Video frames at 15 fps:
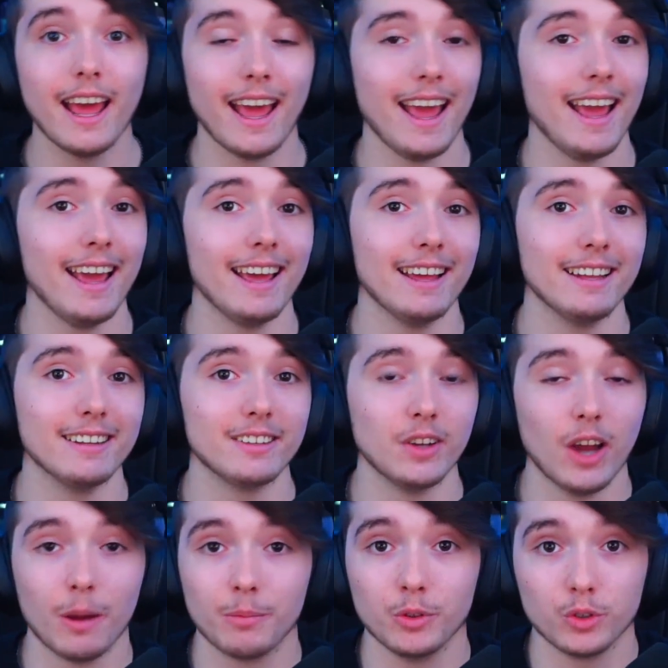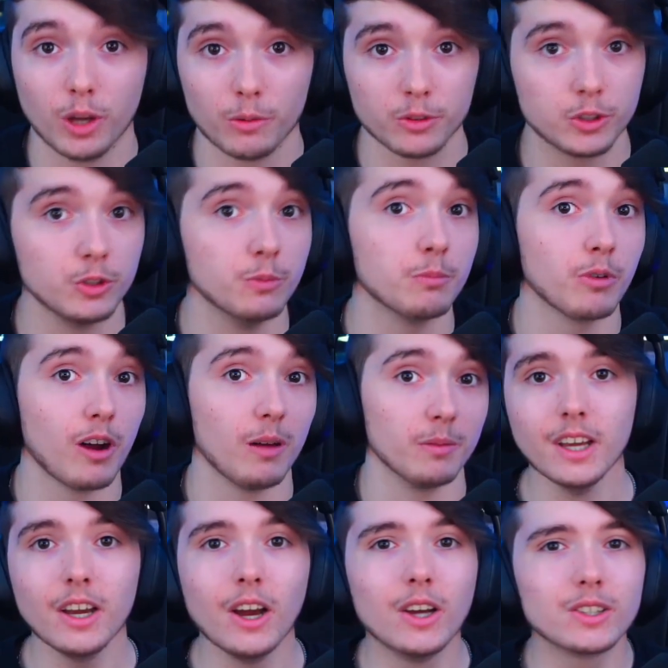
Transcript: and to help you troubleshoot problems.